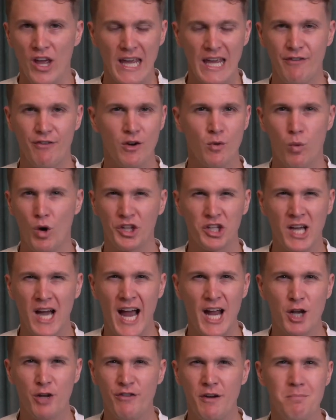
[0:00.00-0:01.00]
even what
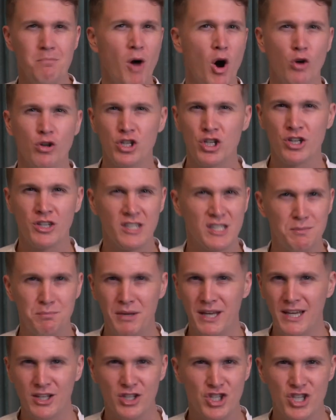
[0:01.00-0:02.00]
kind of emotion is
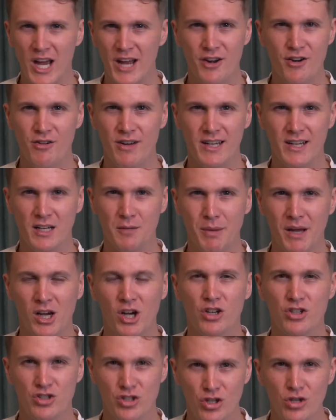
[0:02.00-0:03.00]
being generated
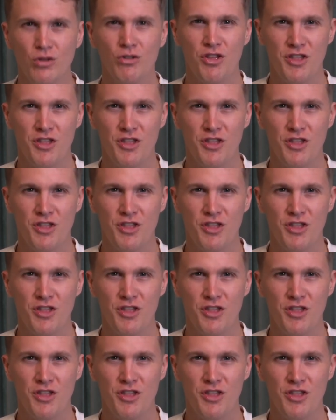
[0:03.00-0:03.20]
because you